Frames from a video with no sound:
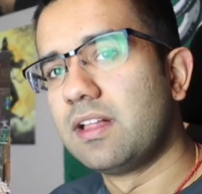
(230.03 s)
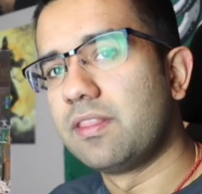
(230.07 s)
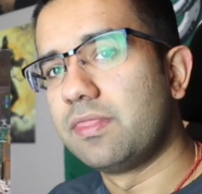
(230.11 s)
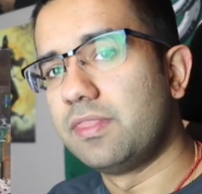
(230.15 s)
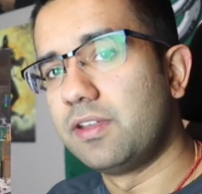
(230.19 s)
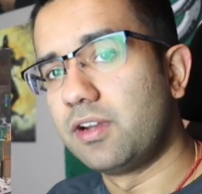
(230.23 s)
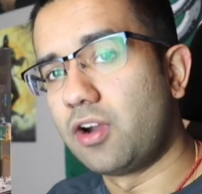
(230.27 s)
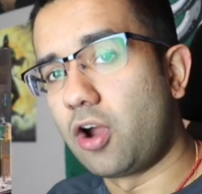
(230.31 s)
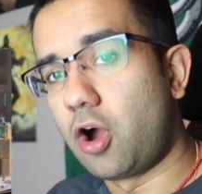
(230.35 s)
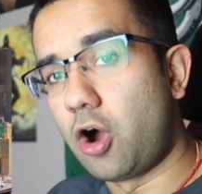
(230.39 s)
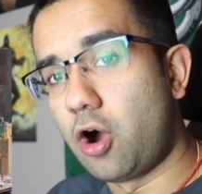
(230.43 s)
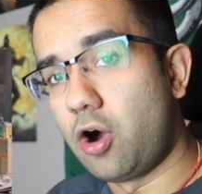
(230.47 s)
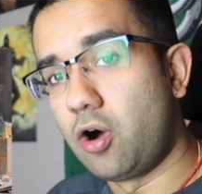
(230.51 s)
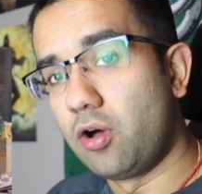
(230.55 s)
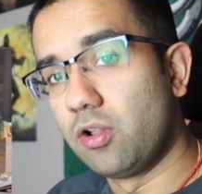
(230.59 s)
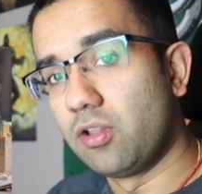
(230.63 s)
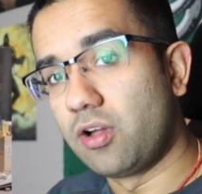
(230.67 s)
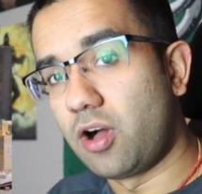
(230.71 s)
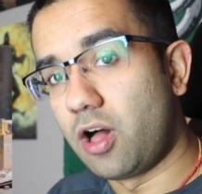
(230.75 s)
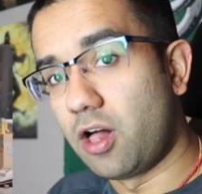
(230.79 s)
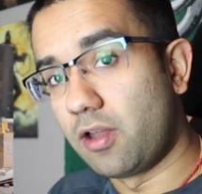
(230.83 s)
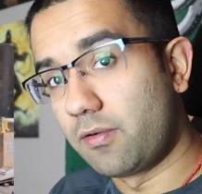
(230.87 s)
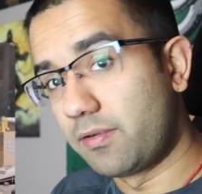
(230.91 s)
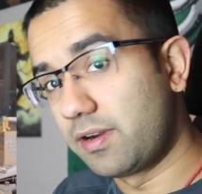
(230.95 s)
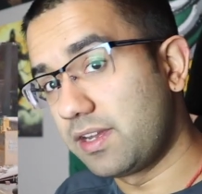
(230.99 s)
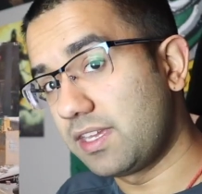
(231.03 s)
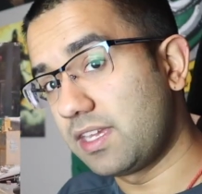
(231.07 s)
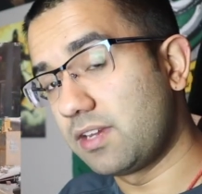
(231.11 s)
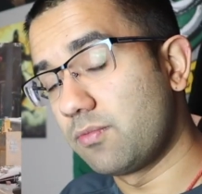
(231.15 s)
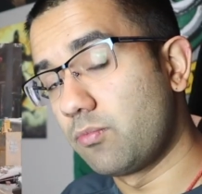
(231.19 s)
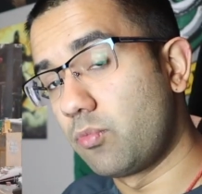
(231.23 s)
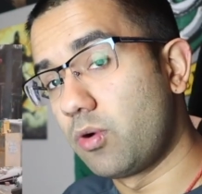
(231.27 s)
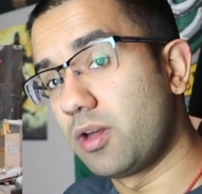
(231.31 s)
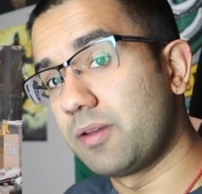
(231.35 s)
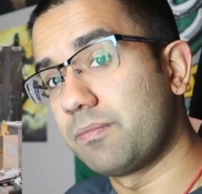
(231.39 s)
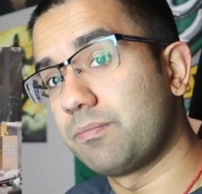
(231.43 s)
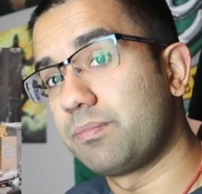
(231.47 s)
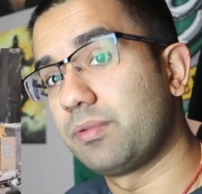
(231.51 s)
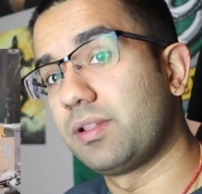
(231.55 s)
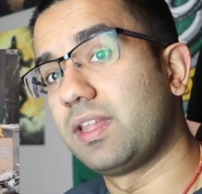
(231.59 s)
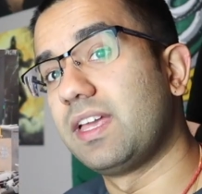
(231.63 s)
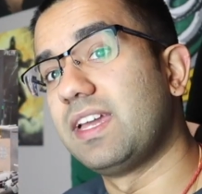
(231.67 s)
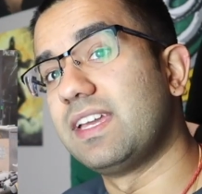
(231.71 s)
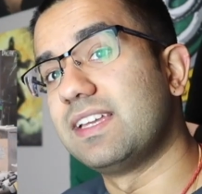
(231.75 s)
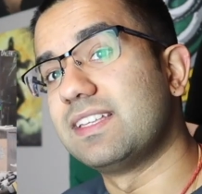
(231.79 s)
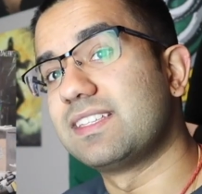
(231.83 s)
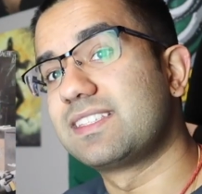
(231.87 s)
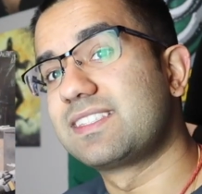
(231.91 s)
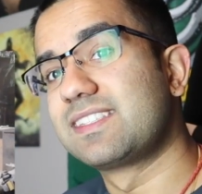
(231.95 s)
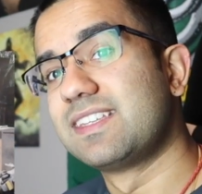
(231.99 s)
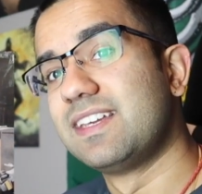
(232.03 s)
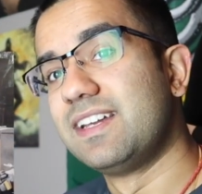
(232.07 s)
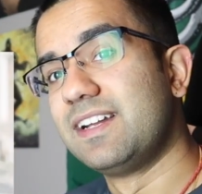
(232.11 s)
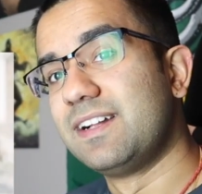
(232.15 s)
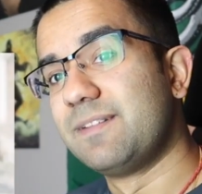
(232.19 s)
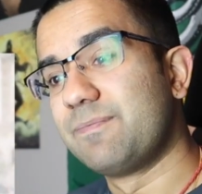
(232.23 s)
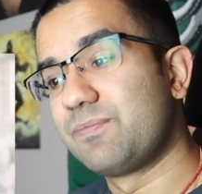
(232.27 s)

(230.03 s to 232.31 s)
They're all already in one place.